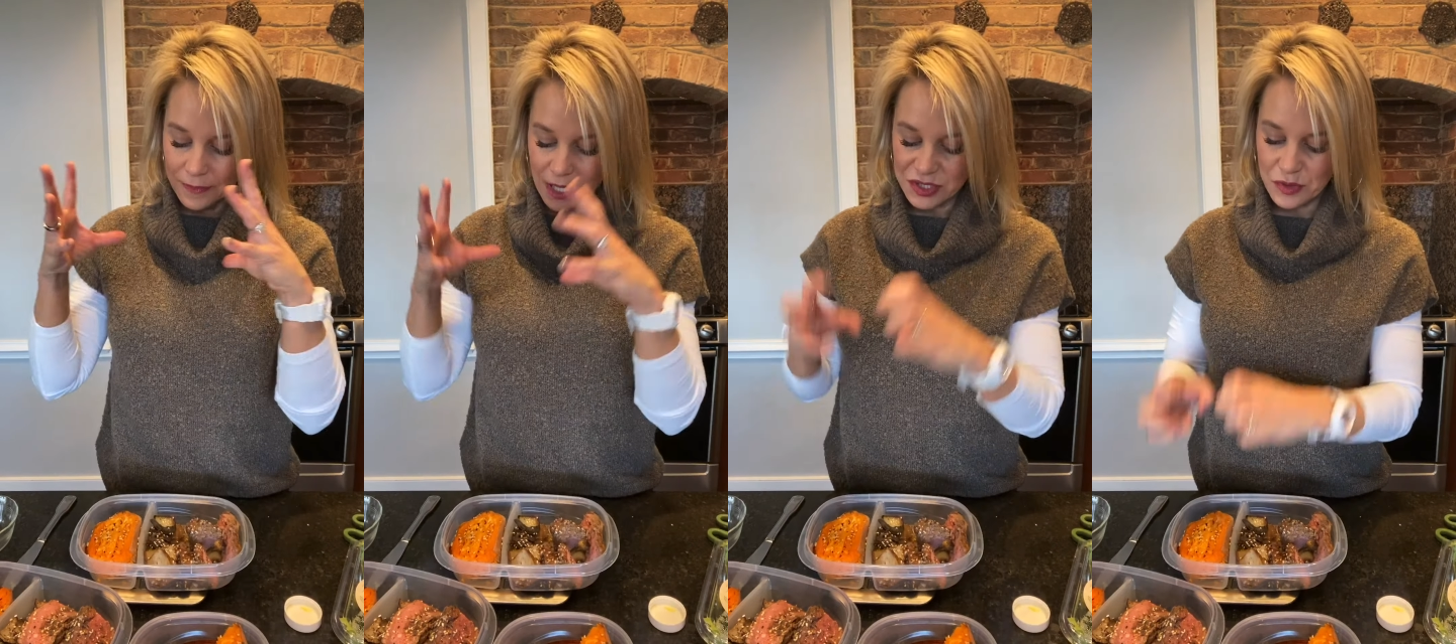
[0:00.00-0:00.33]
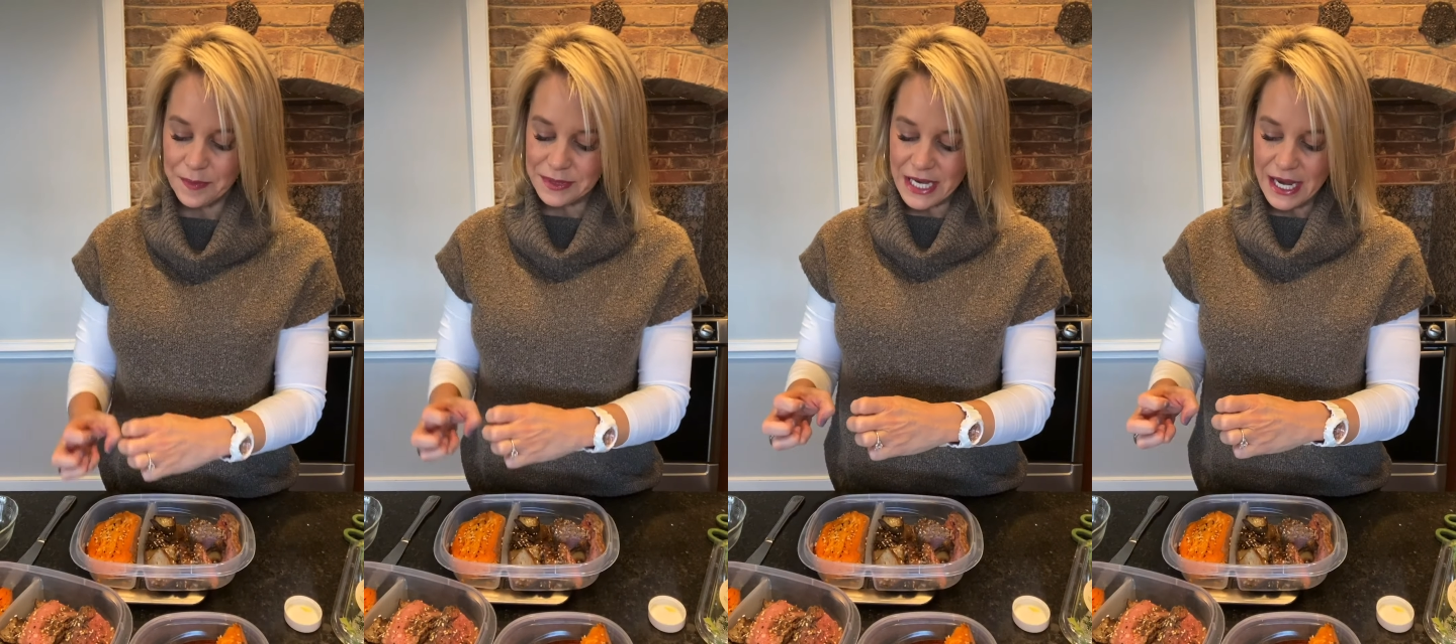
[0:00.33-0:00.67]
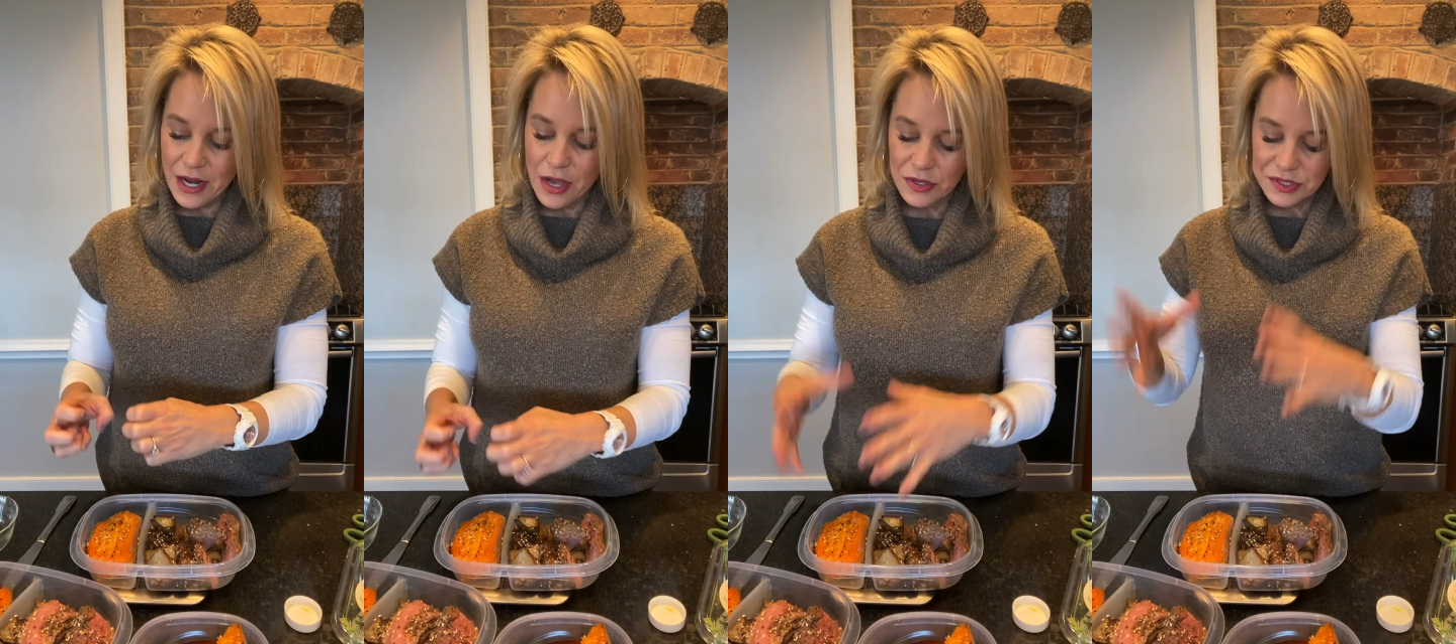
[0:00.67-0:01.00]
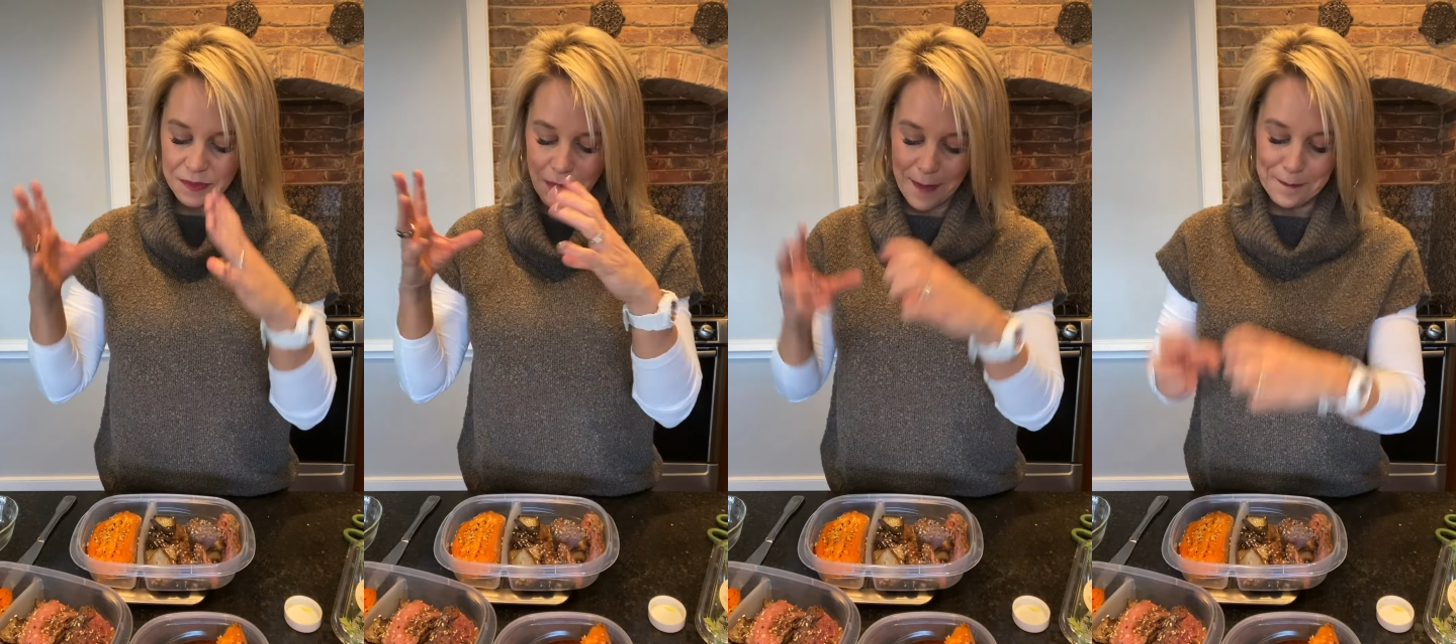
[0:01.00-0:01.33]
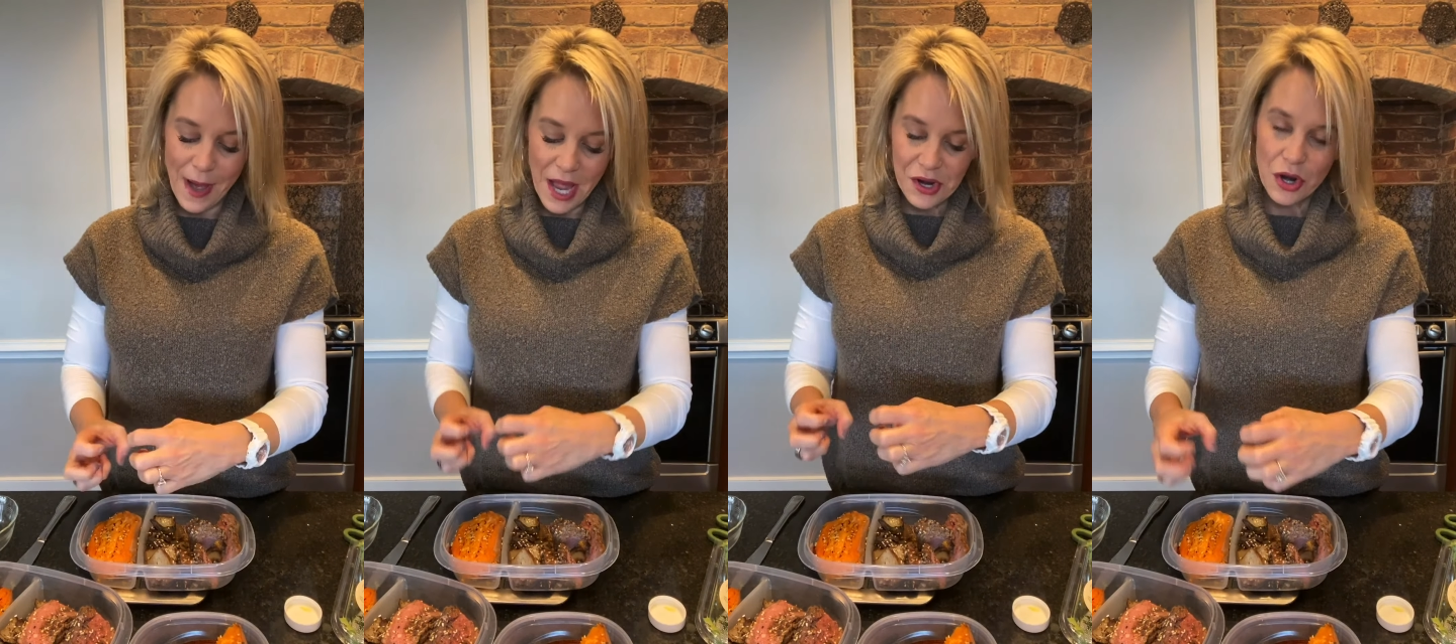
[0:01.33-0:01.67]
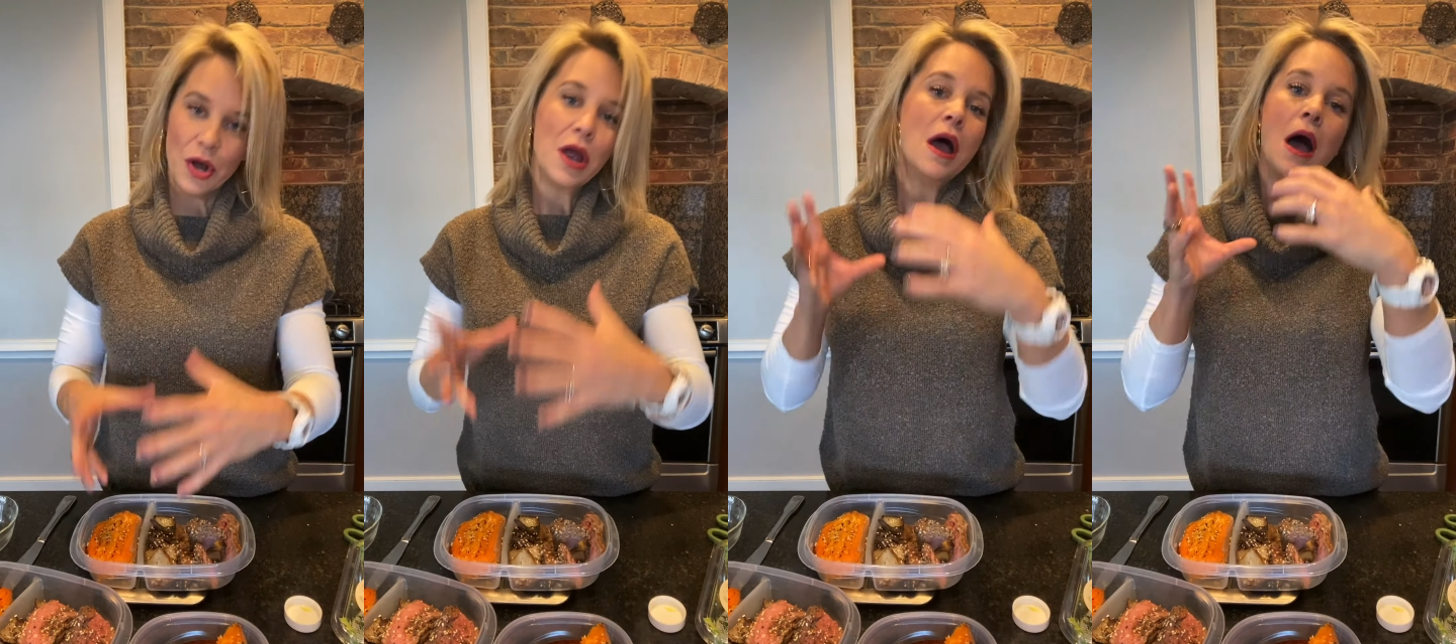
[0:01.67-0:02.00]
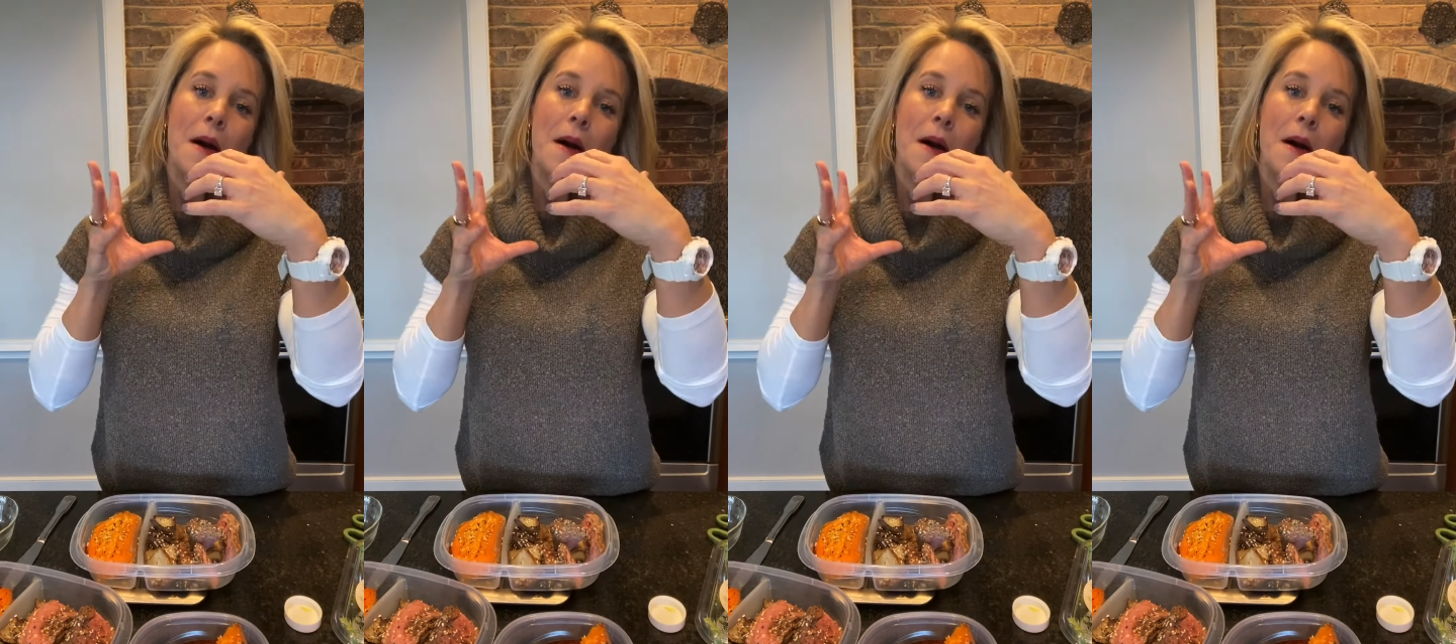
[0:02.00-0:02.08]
My sweet potatoes, my butter,